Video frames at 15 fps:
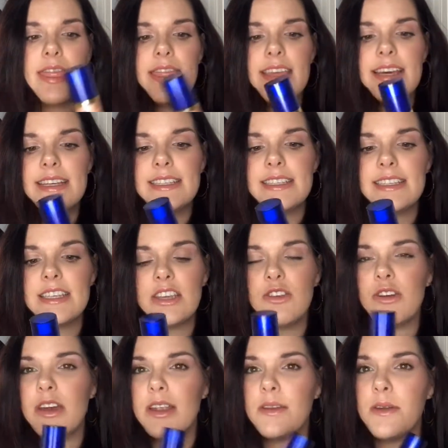This
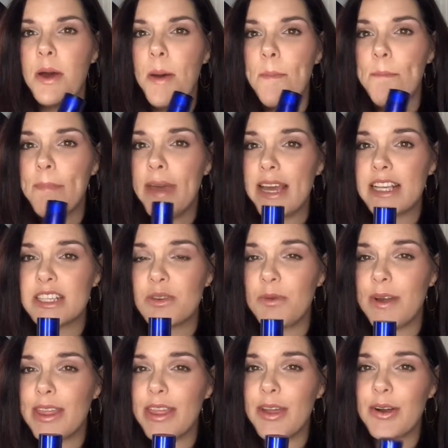you can mix
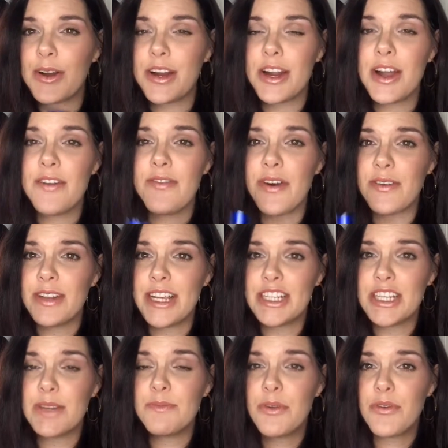with your
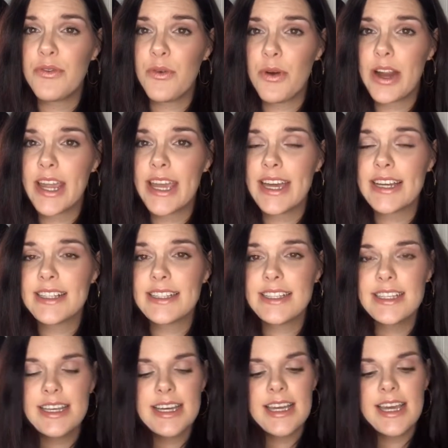foundation beforehand,